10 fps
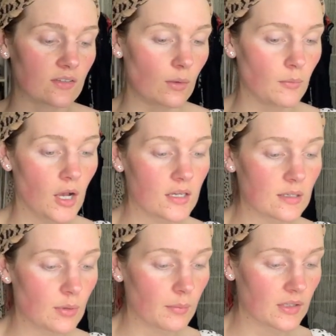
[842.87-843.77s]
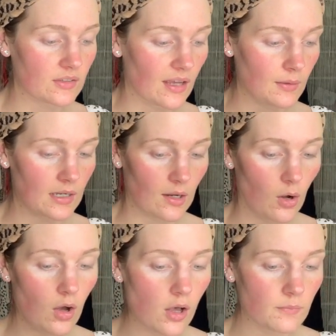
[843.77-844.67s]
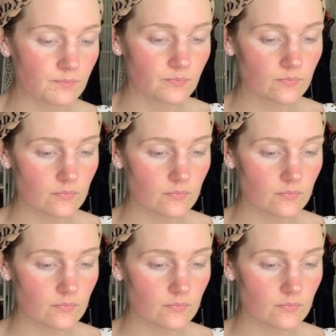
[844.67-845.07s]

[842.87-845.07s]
So I'm not going to probably use that one at all.